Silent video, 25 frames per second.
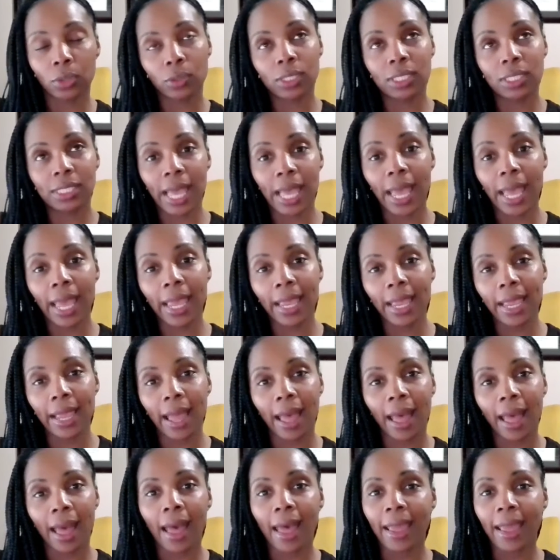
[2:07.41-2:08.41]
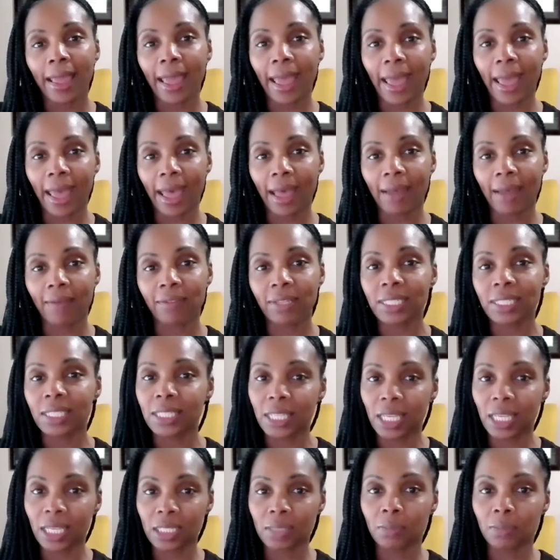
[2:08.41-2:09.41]
So say I have a
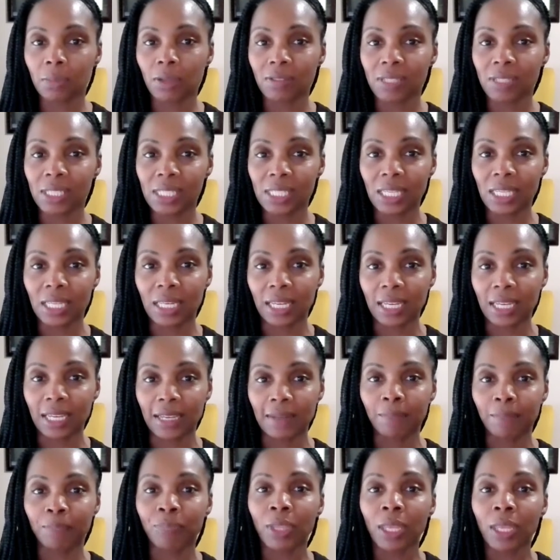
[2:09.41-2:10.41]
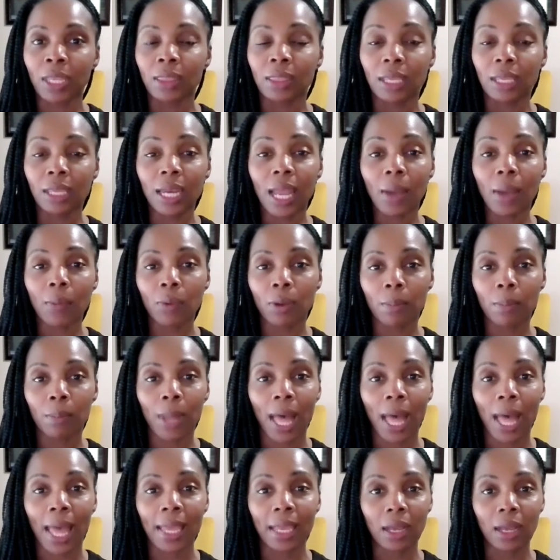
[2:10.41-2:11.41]
6-month CD, then I would
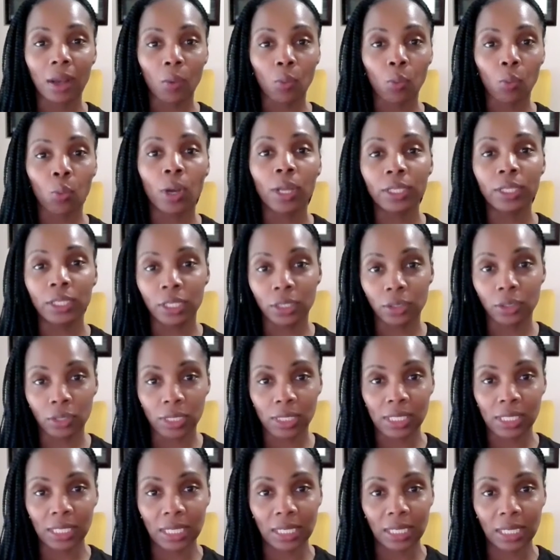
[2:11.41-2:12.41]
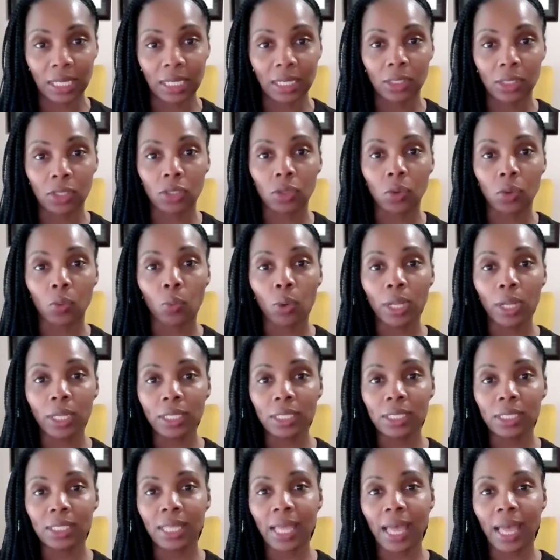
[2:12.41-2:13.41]
buy a 1-year CD. So
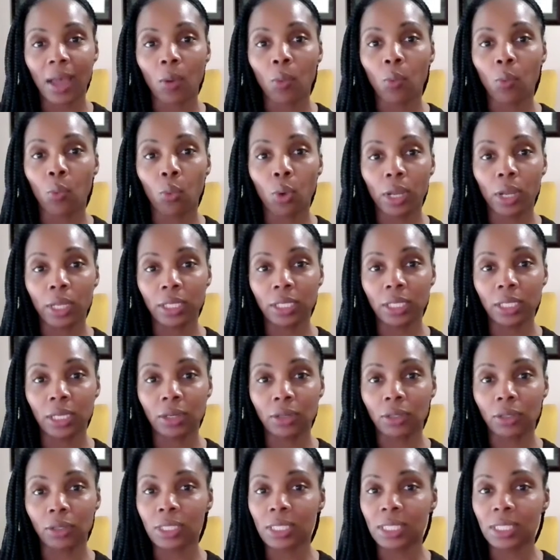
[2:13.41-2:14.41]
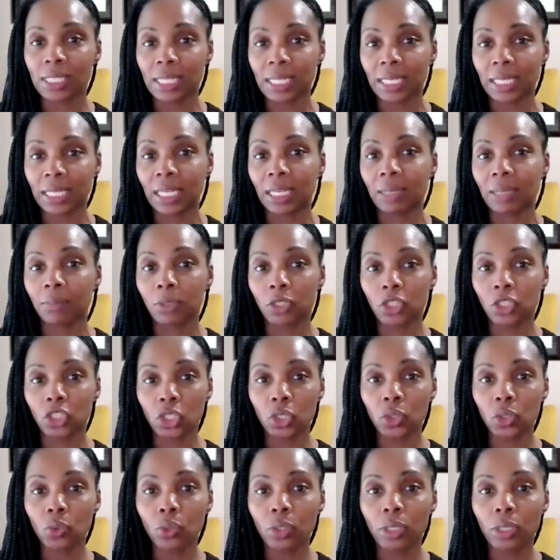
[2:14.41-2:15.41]
once that 1-year CD
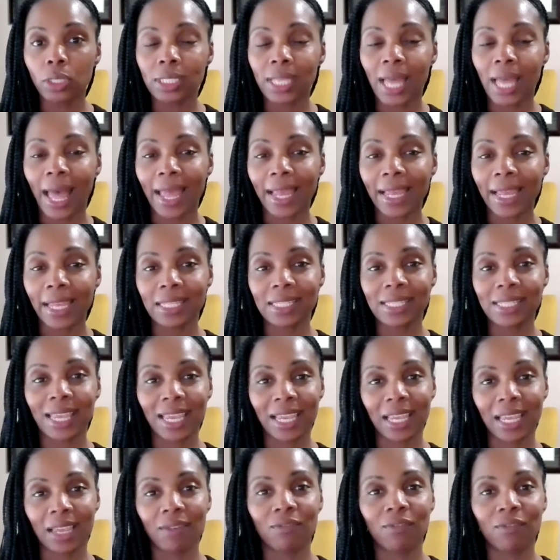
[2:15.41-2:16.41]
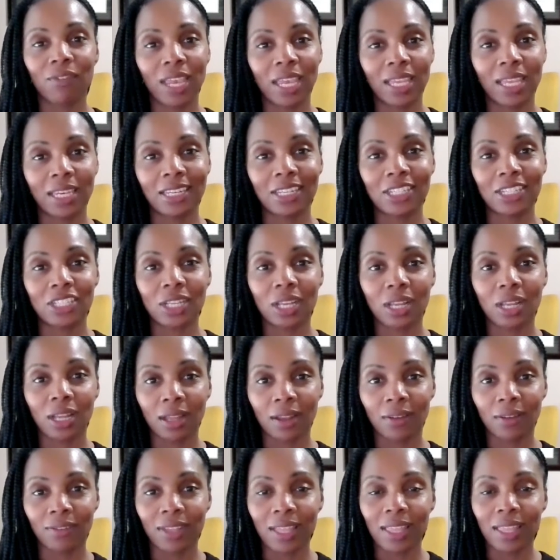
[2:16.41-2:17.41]
matures, I can take advantage
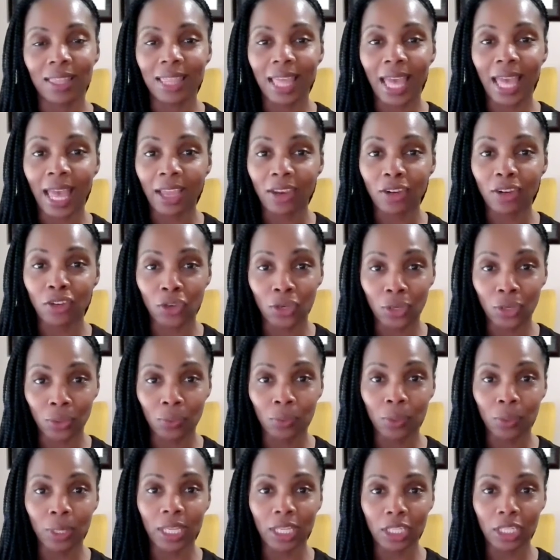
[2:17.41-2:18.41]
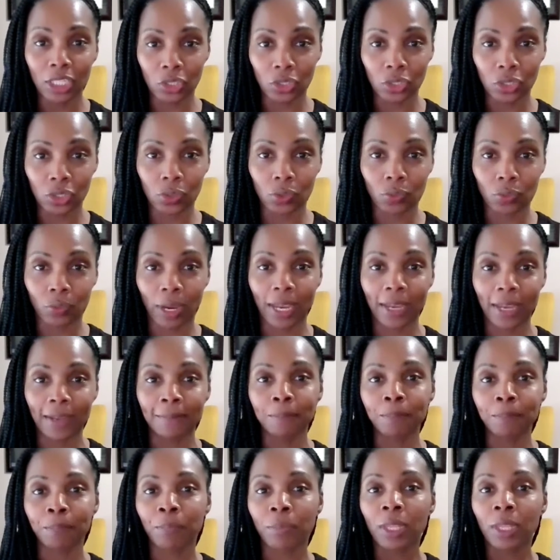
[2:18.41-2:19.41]
of that new interest
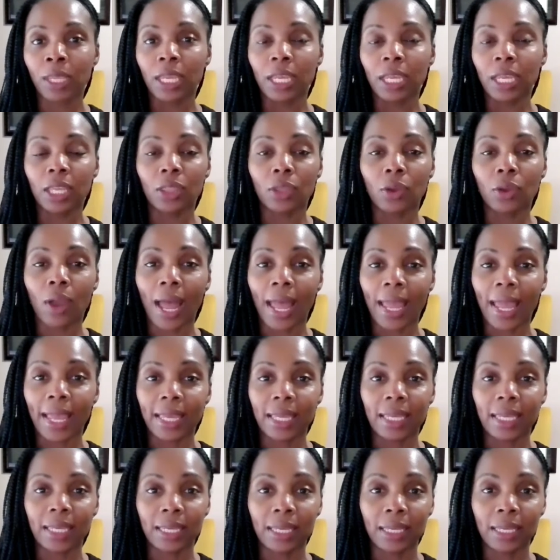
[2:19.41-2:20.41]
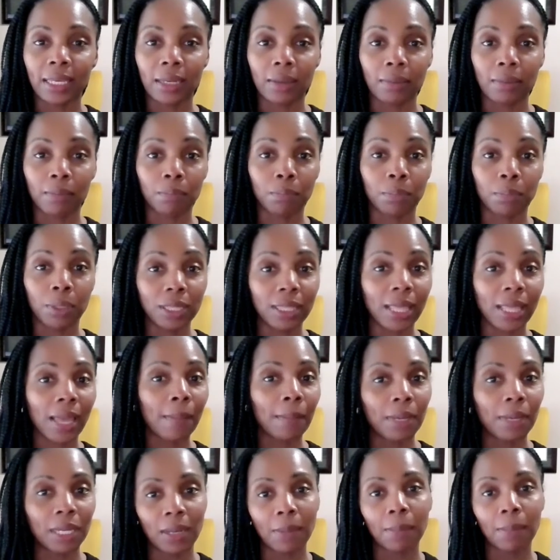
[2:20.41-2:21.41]
rate. Either I could put
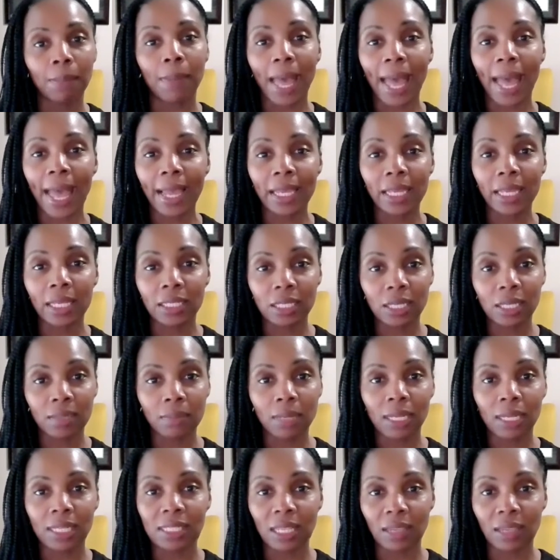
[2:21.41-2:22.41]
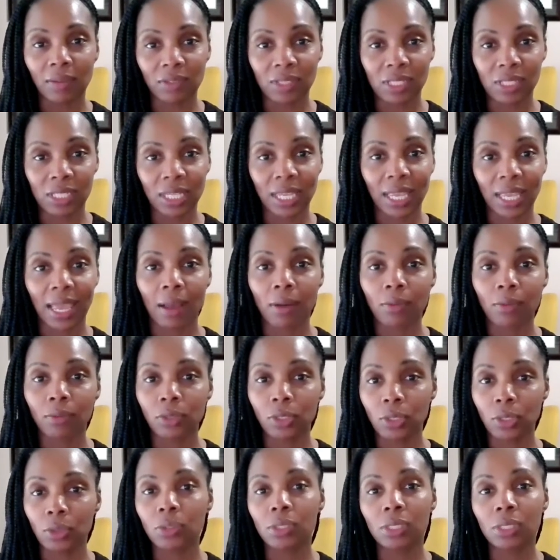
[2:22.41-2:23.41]
that money back into my savings
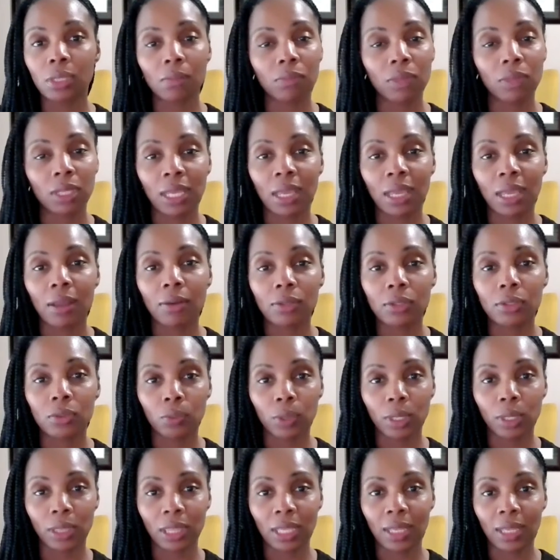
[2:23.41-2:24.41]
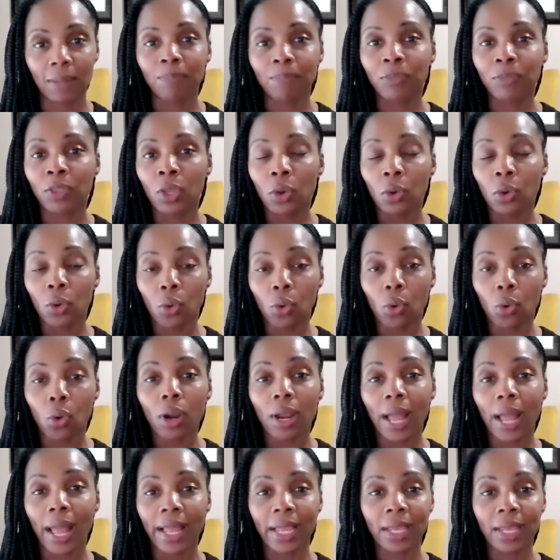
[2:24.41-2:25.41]
account, do something else with it,
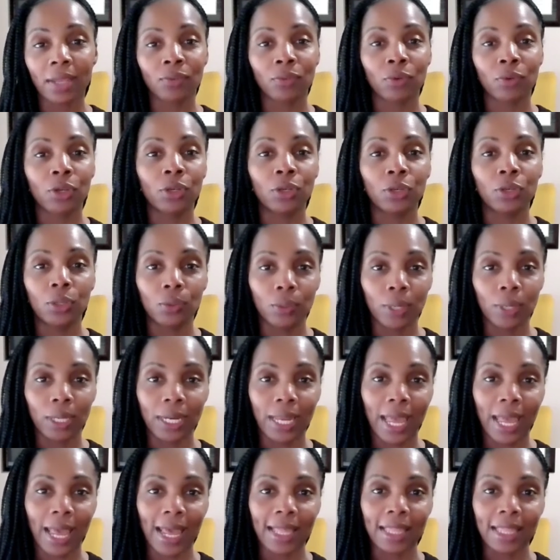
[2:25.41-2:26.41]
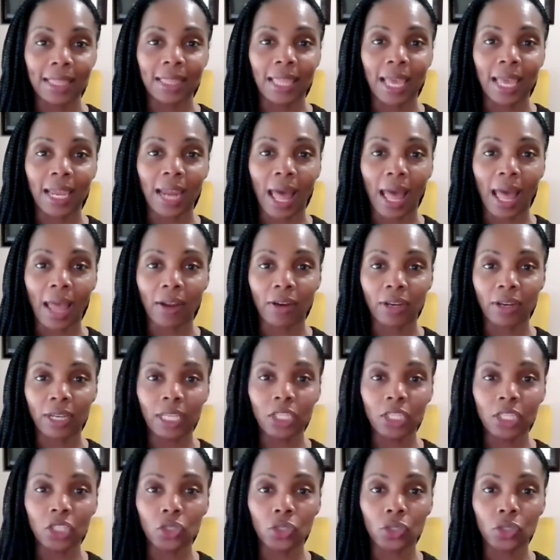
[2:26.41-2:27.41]
or I can renew it at that higher
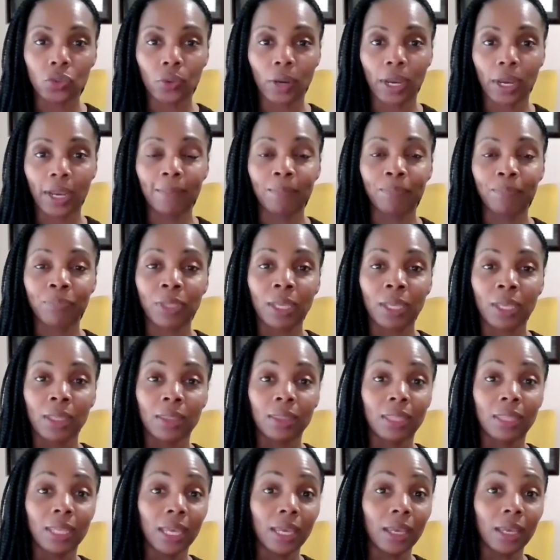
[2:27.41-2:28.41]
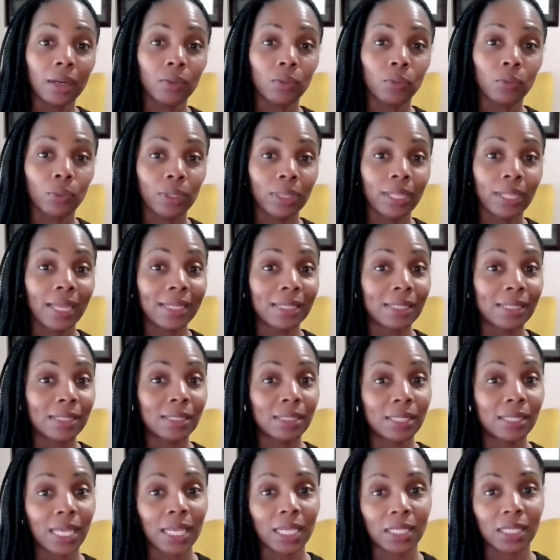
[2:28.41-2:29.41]
interest rate. Then when that
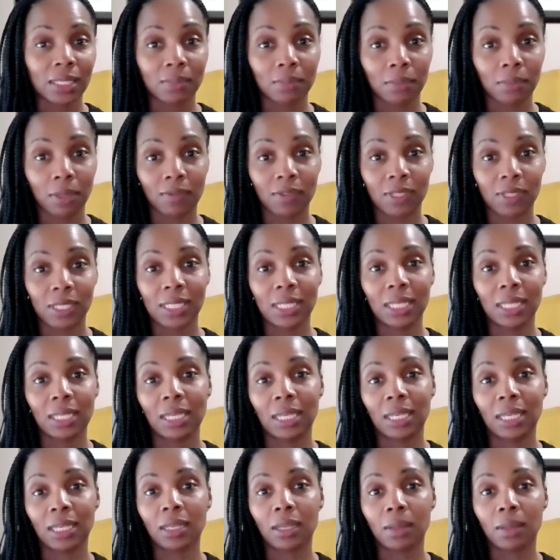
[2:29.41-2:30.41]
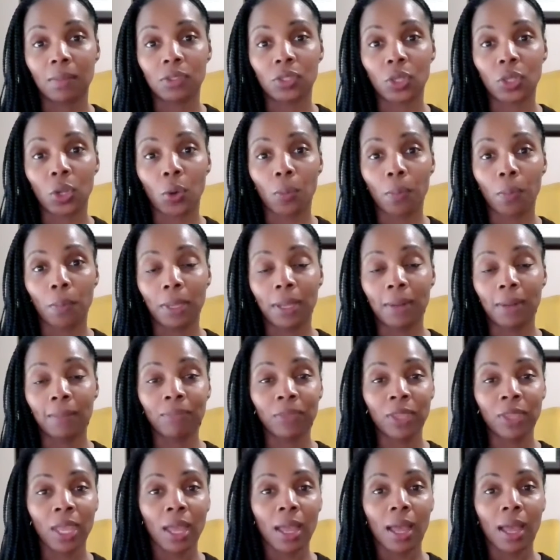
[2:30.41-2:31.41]
6-month CD comes
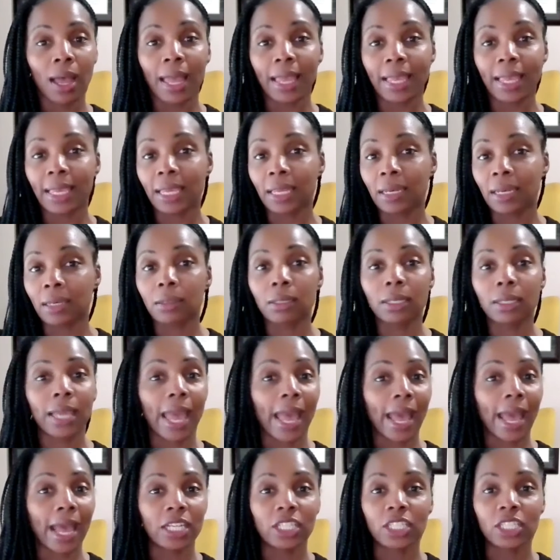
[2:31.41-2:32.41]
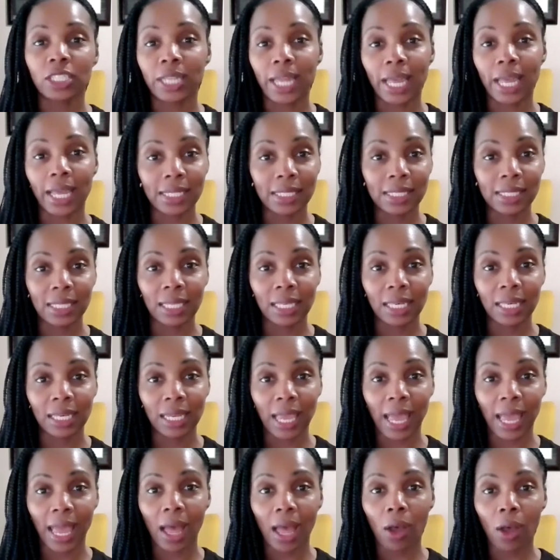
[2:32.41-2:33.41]
open, I can cash that
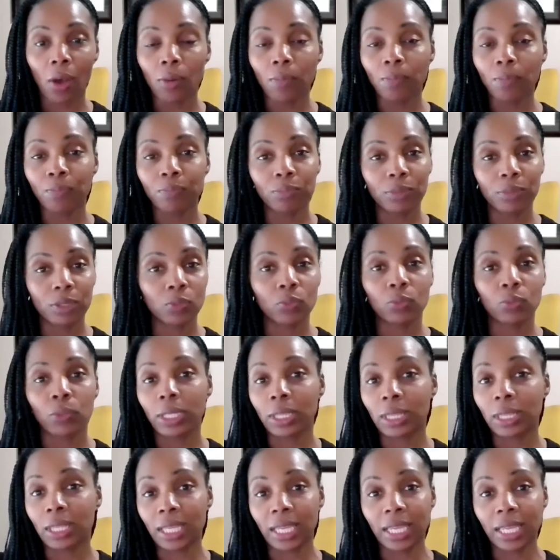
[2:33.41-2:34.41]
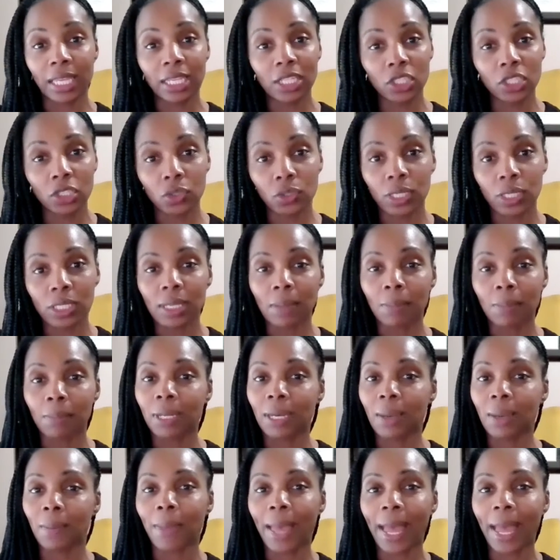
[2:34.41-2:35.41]
CD out with the interest
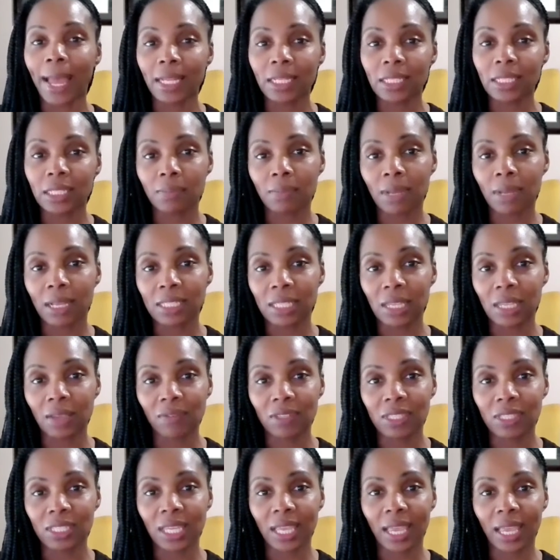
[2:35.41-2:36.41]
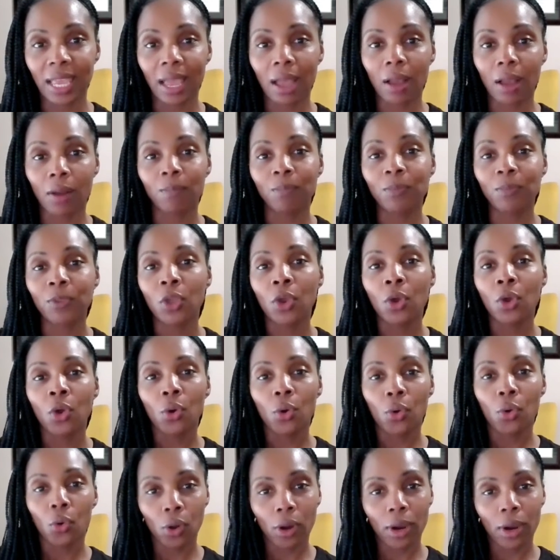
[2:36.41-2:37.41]
and put it back into my savings account,
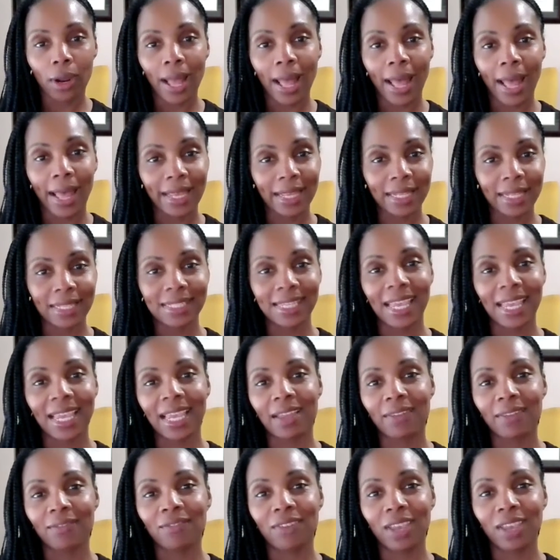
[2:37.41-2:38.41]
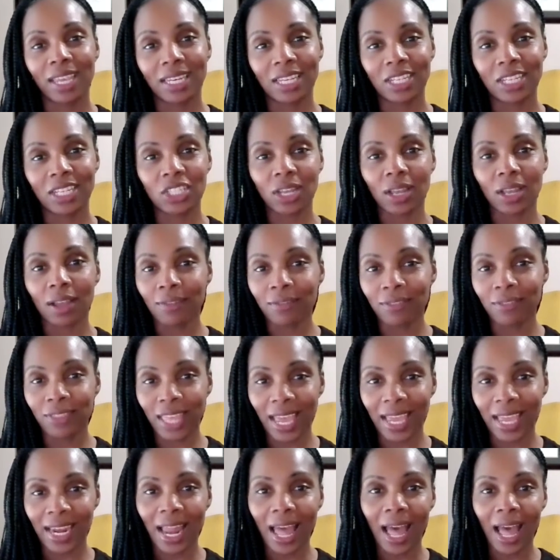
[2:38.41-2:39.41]
or I can take advantage of
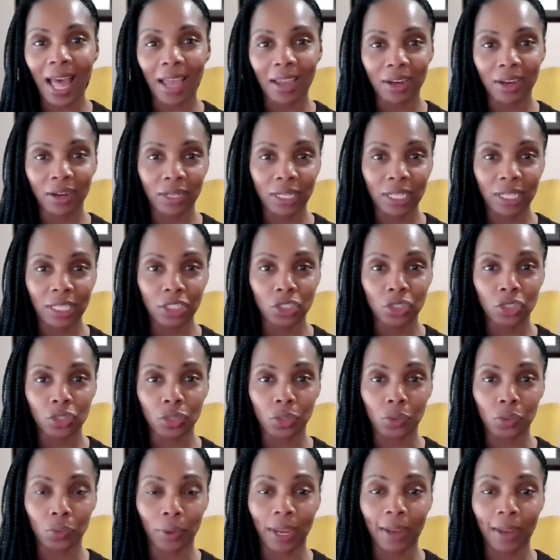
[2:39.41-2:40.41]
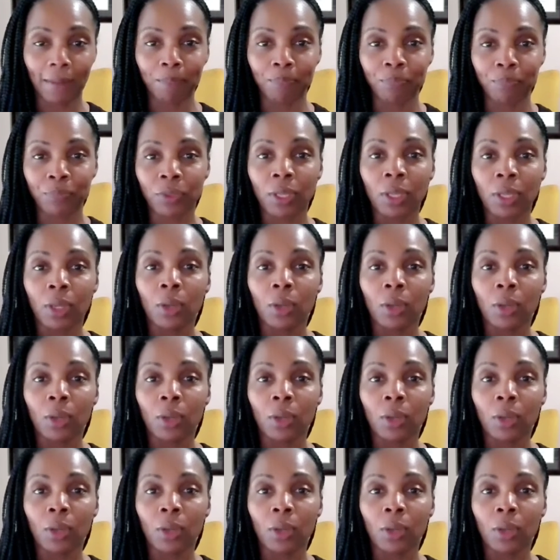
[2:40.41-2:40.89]
that higher interest rate.